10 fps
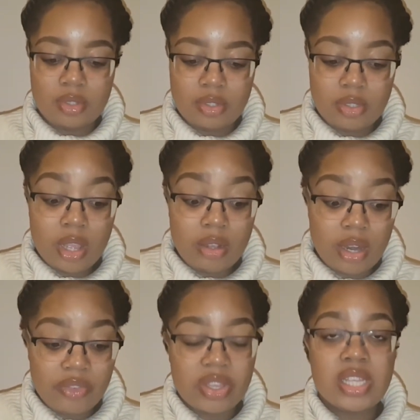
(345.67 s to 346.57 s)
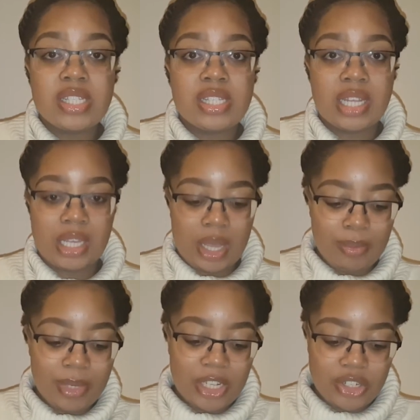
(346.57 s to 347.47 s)
So nervous, like
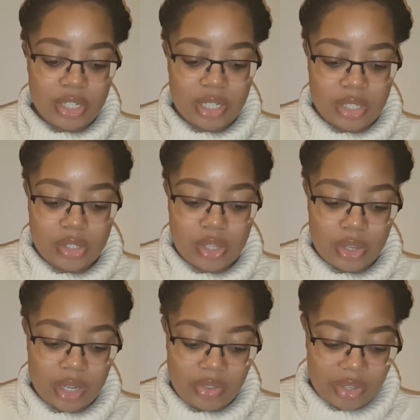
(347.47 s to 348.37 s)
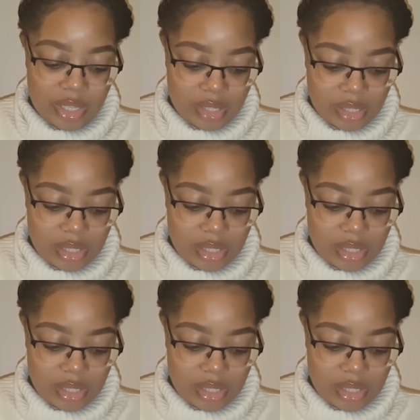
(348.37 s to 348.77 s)
I'm literally so nervous.